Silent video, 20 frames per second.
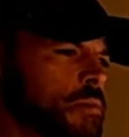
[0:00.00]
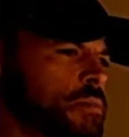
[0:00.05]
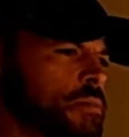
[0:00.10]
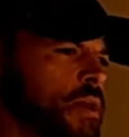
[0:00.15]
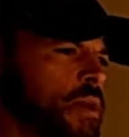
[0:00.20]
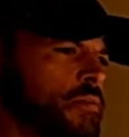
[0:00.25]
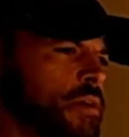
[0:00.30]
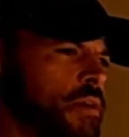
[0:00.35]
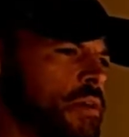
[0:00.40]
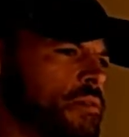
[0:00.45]
I've
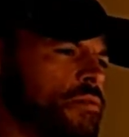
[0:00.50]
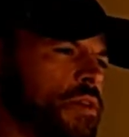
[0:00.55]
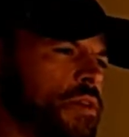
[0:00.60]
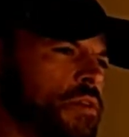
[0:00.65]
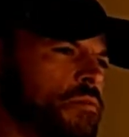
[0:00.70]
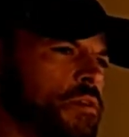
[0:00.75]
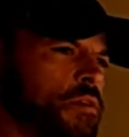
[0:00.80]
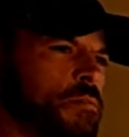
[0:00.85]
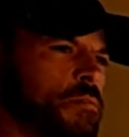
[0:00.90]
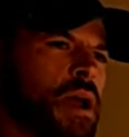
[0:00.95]
had three
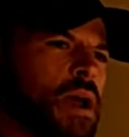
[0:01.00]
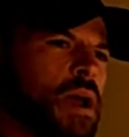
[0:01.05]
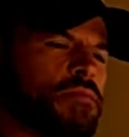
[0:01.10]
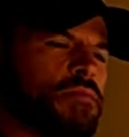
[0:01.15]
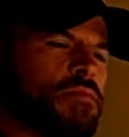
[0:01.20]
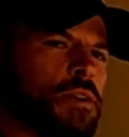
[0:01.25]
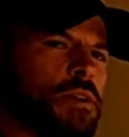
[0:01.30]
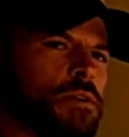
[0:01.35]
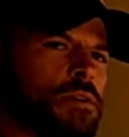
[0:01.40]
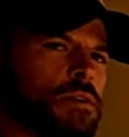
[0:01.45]
different bike
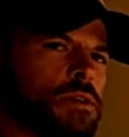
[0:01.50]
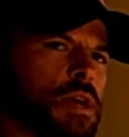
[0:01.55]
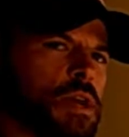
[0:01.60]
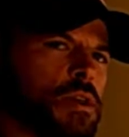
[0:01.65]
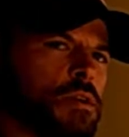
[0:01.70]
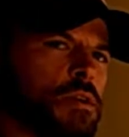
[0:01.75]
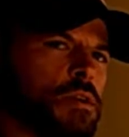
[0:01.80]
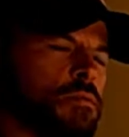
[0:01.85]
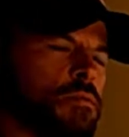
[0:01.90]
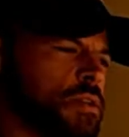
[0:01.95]
fitters
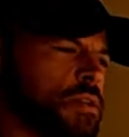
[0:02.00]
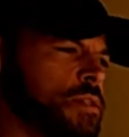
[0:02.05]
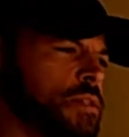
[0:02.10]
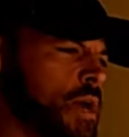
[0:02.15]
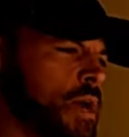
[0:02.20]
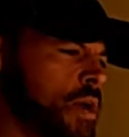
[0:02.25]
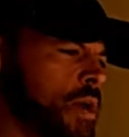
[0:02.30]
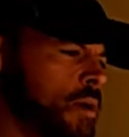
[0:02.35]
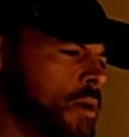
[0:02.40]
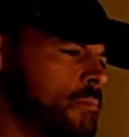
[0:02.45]
kind of over the
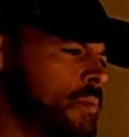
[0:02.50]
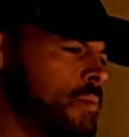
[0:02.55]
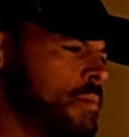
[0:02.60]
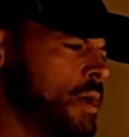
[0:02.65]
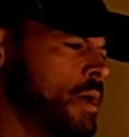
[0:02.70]
time.